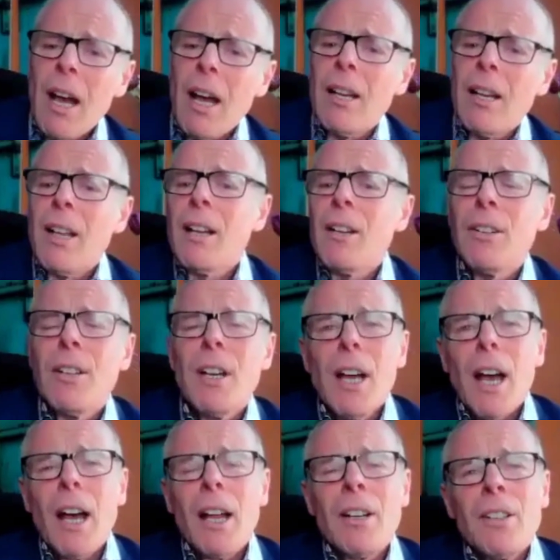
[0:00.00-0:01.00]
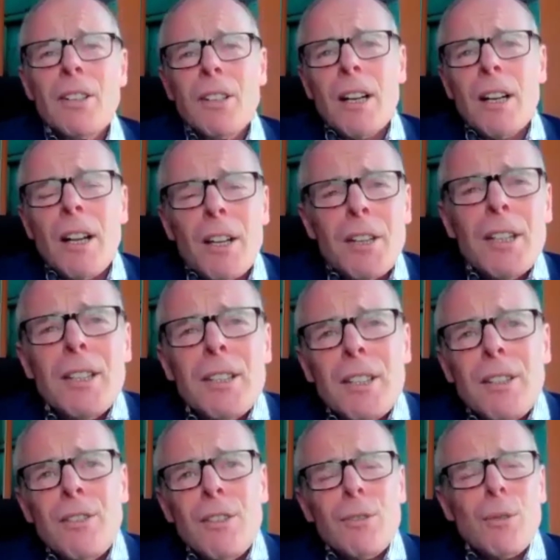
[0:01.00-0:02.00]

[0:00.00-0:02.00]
And I think this